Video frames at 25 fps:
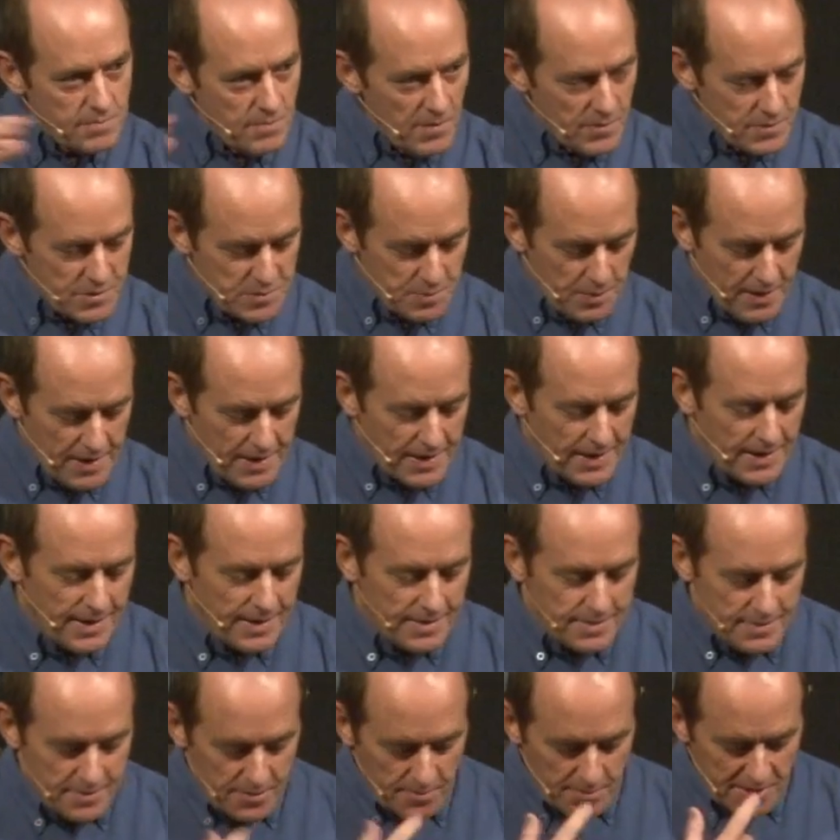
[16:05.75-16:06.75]
speaking a
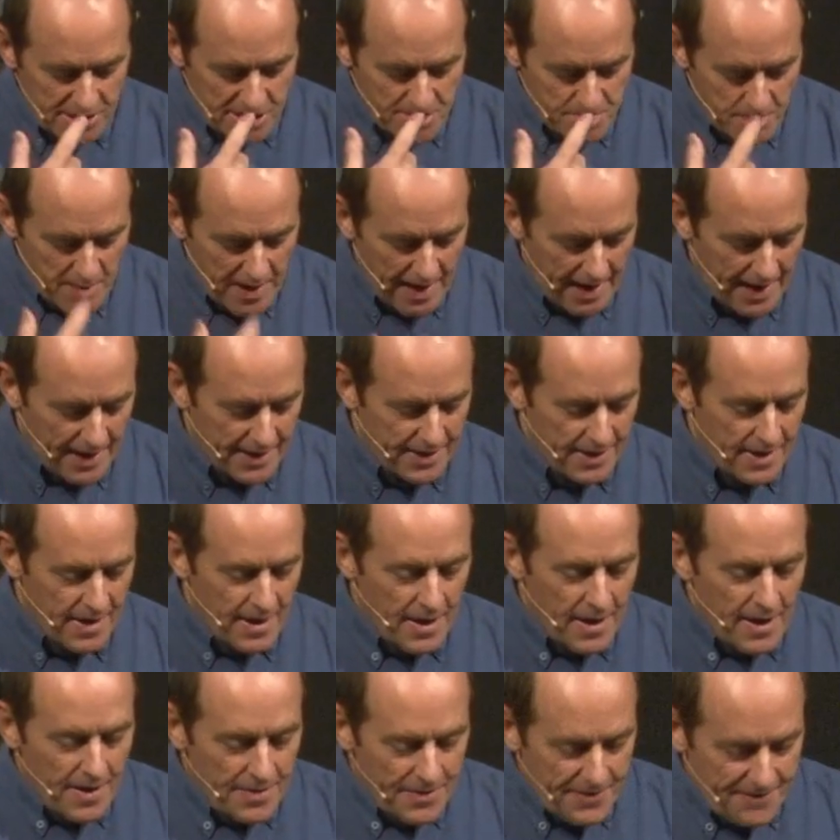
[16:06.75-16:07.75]
little bit about
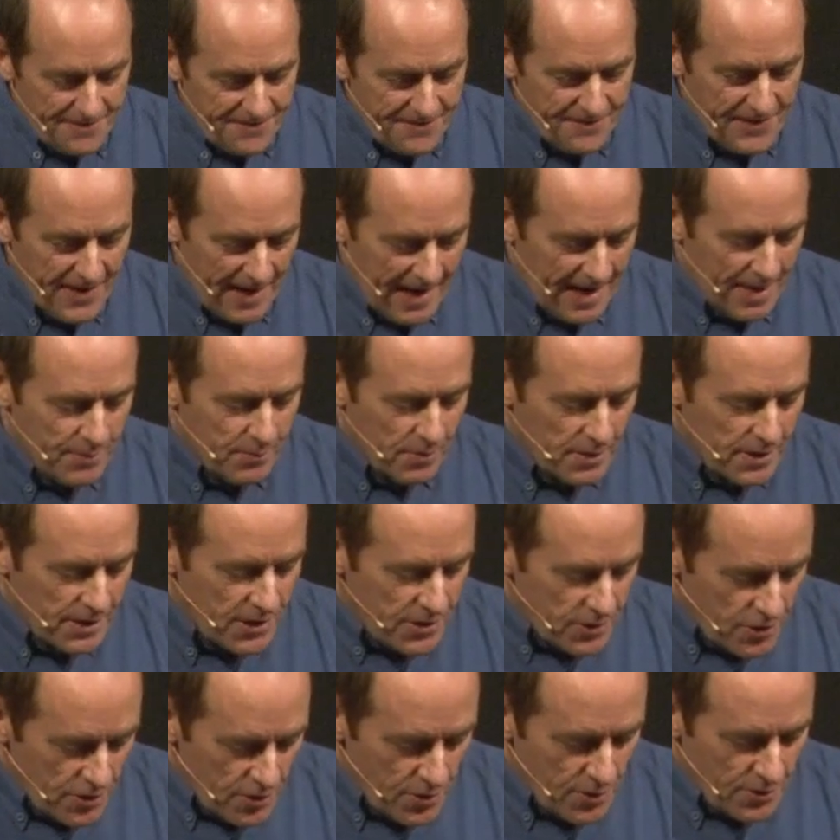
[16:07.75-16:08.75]
the family
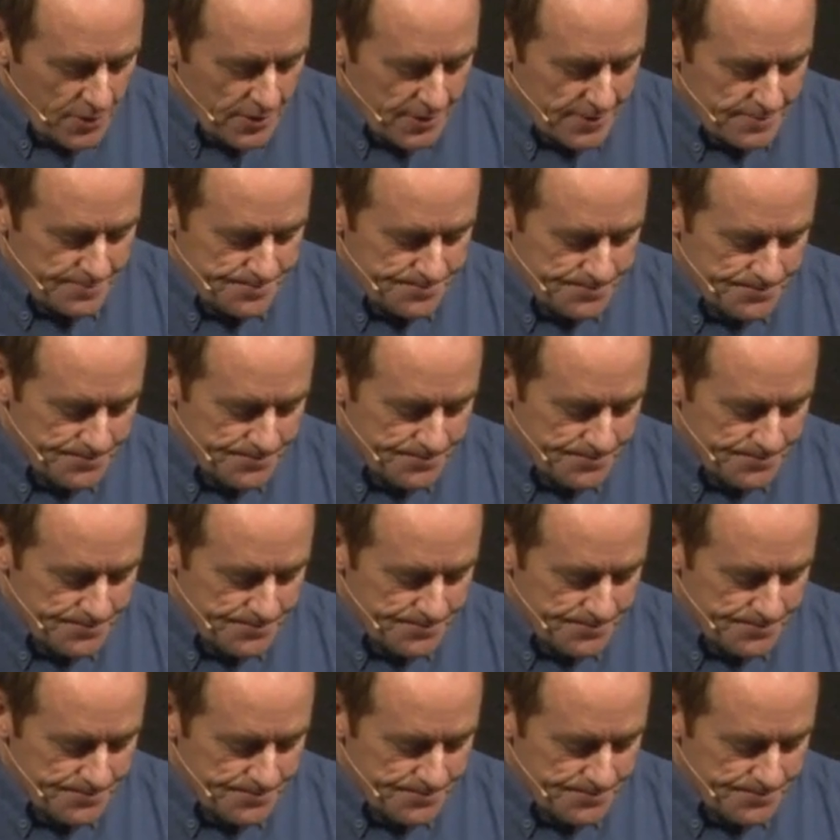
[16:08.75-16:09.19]
unit.